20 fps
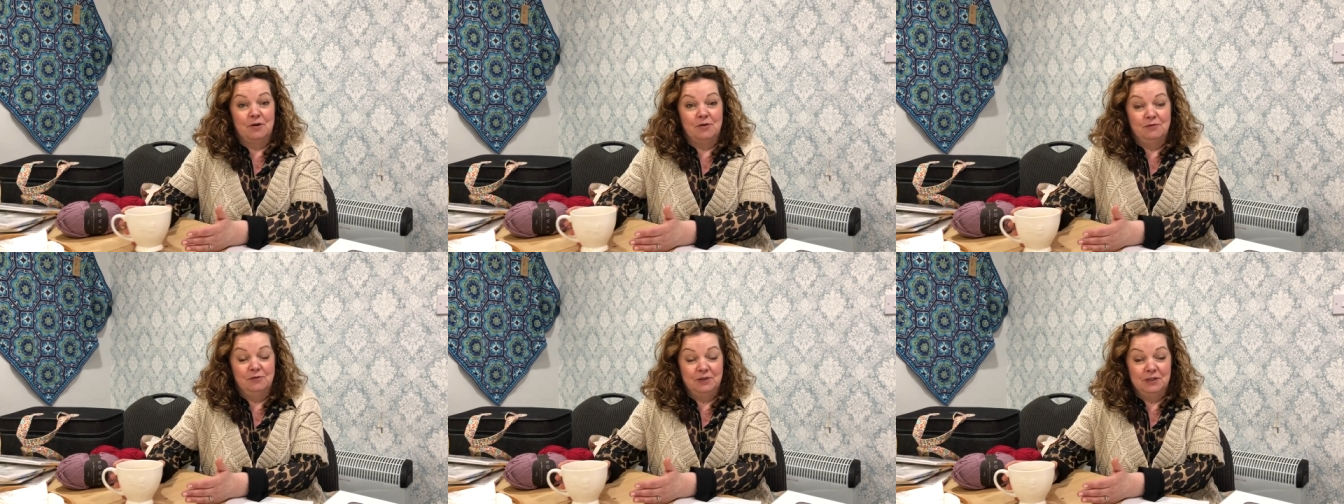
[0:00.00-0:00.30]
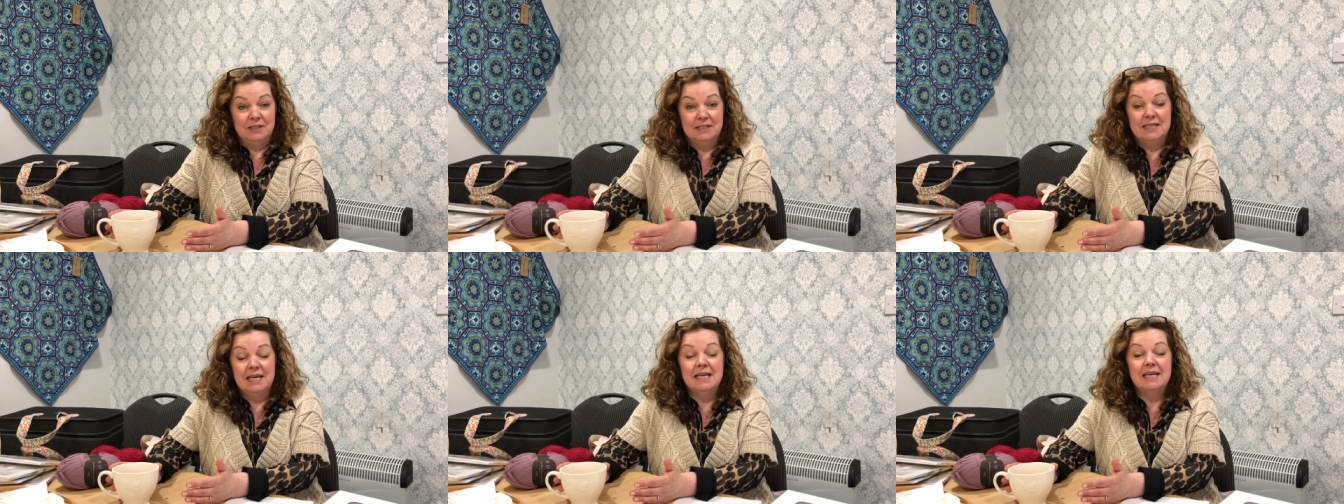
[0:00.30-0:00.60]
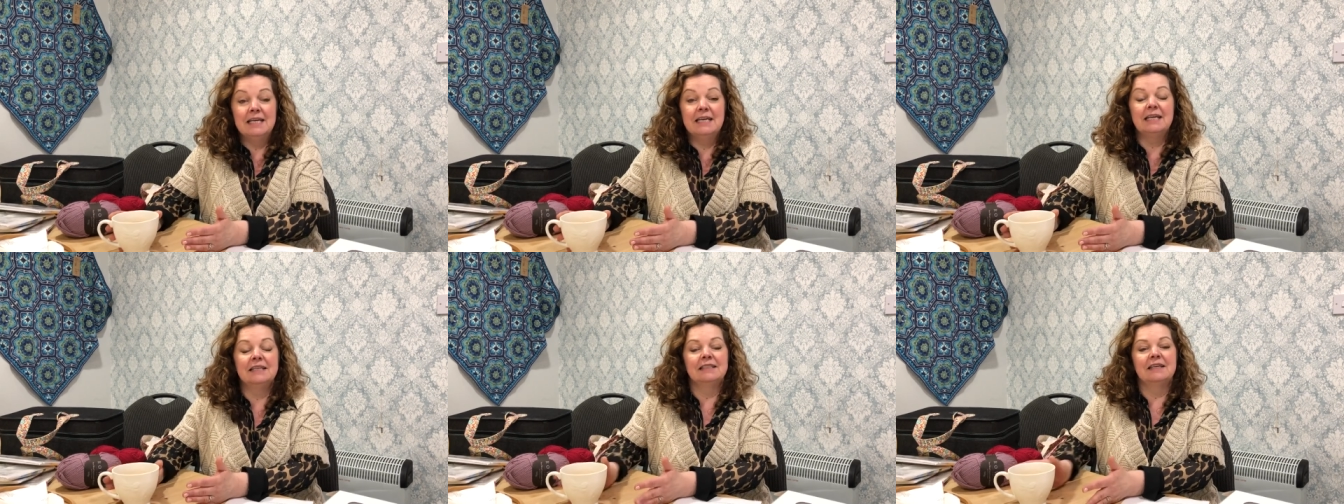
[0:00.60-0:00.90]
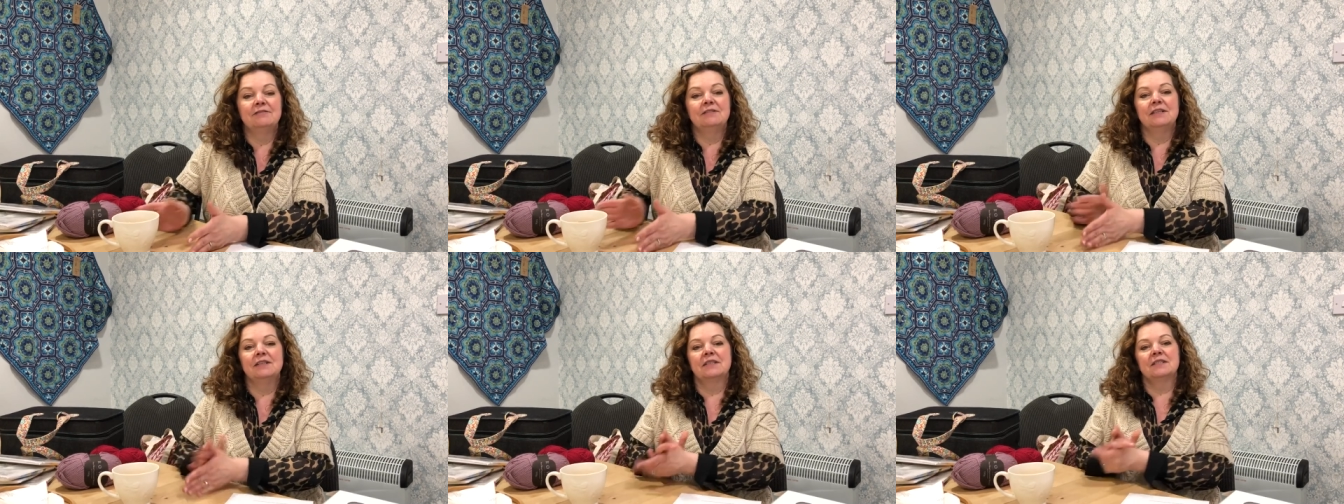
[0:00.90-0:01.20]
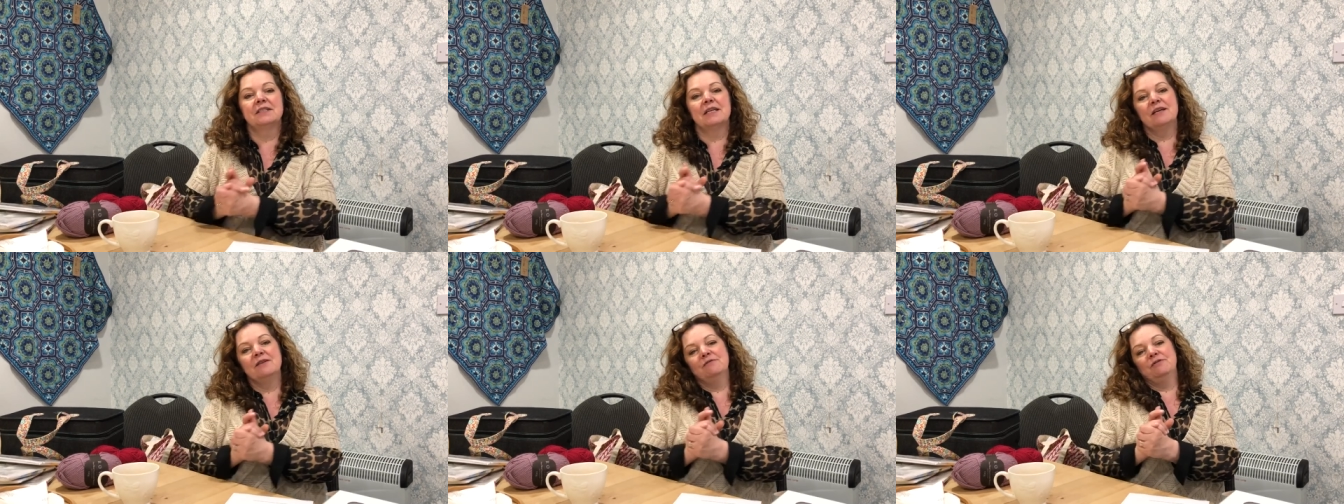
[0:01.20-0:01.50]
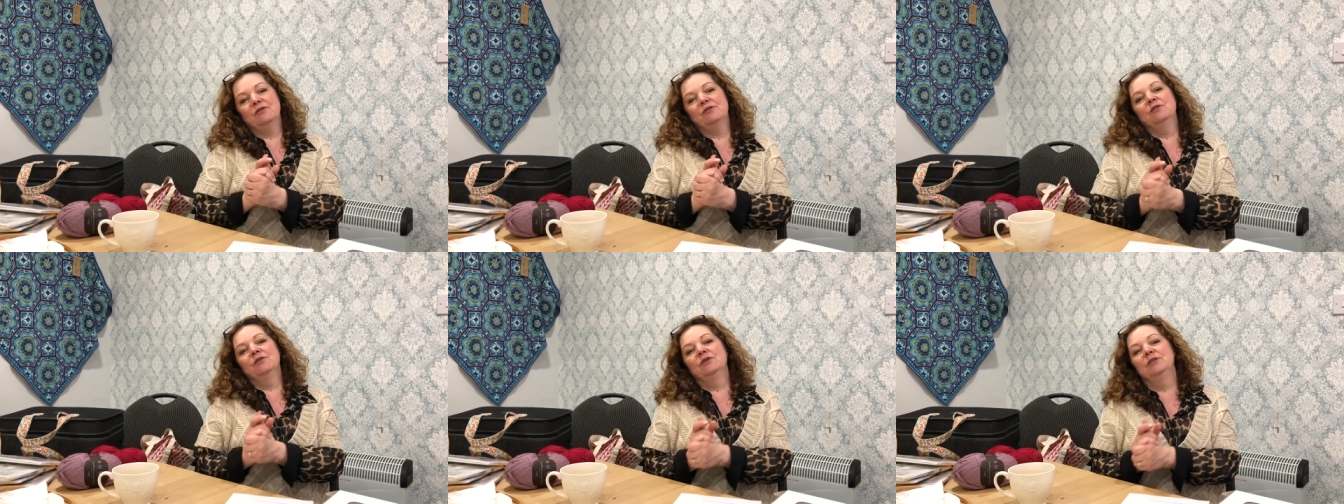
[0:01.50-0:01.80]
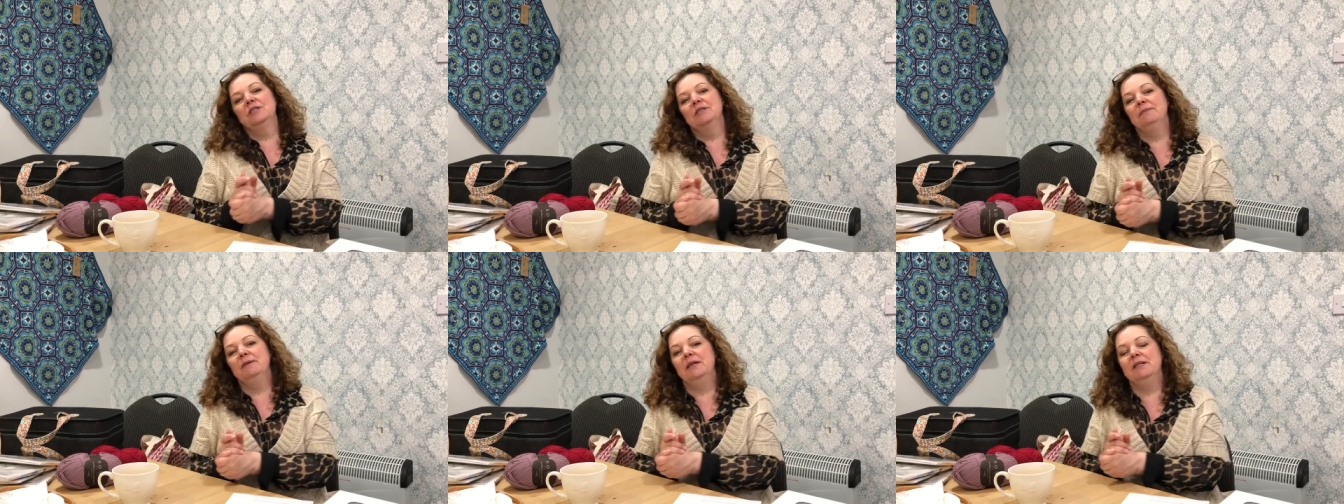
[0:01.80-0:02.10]
of the sink, I left it in the sink for
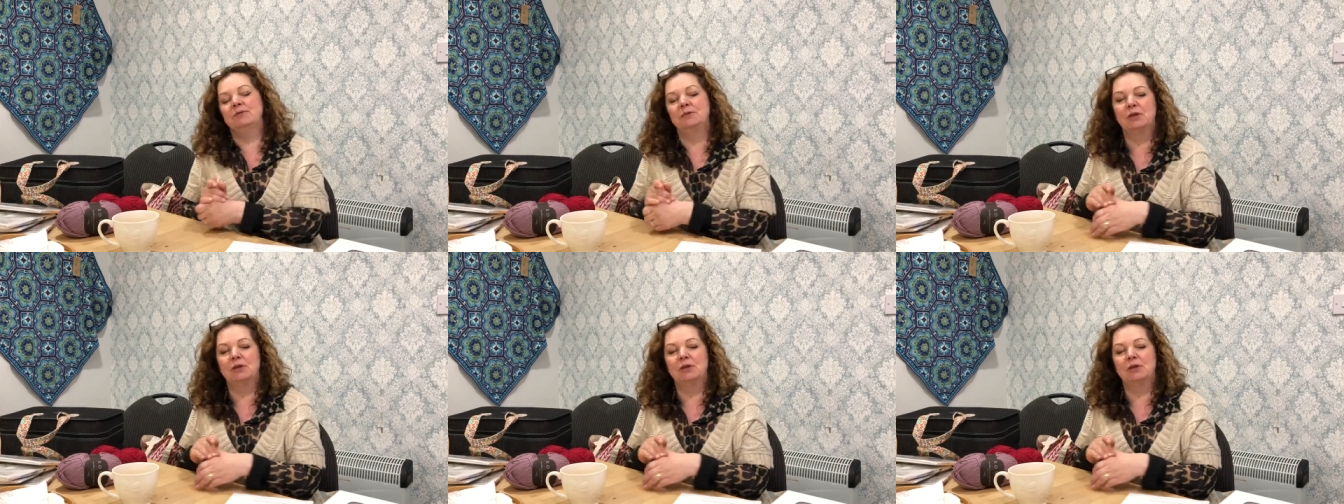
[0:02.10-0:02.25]
30 minutes.